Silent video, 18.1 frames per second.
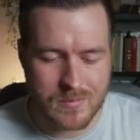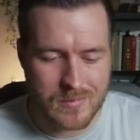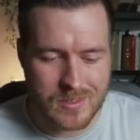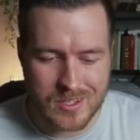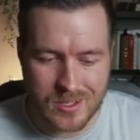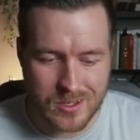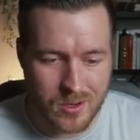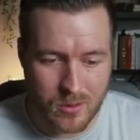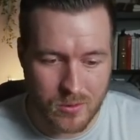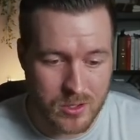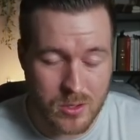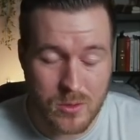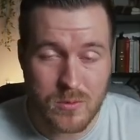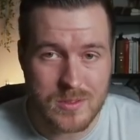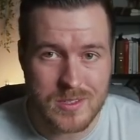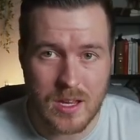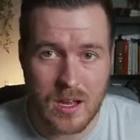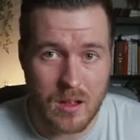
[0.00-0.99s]
you know,
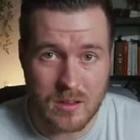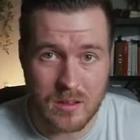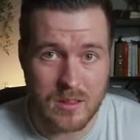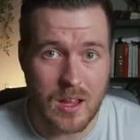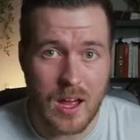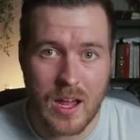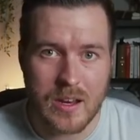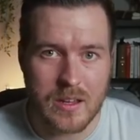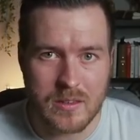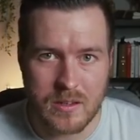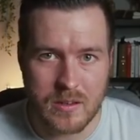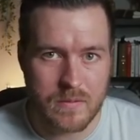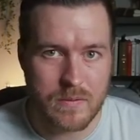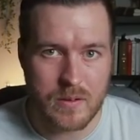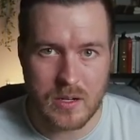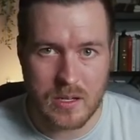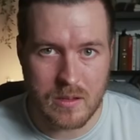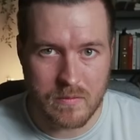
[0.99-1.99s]
use a lot of
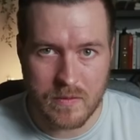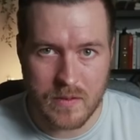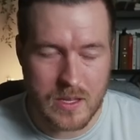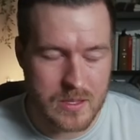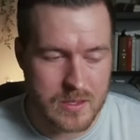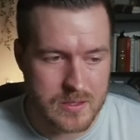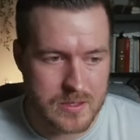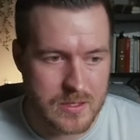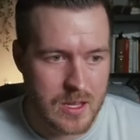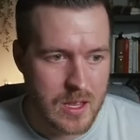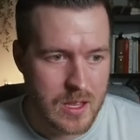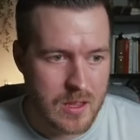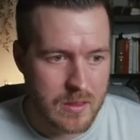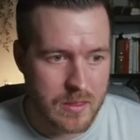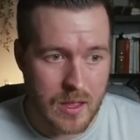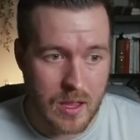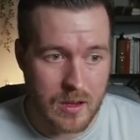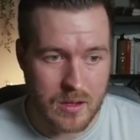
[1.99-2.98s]
different events
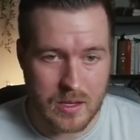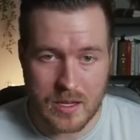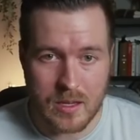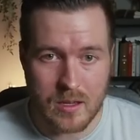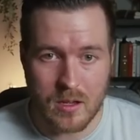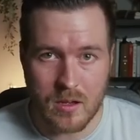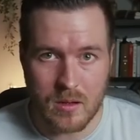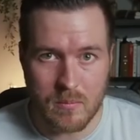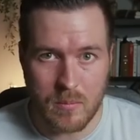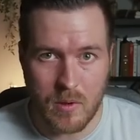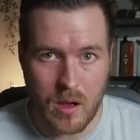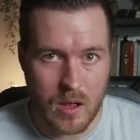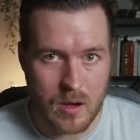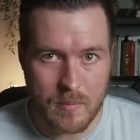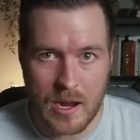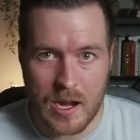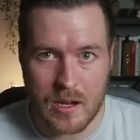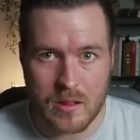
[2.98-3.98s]
that GitHub
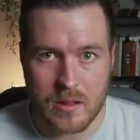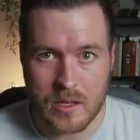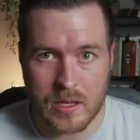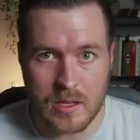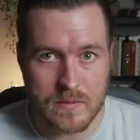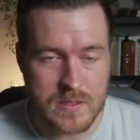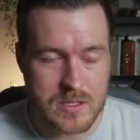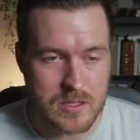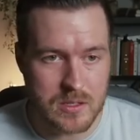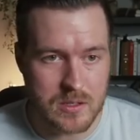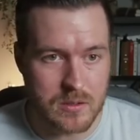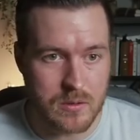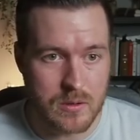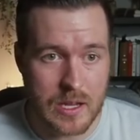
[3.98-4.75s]
automatically gives to you.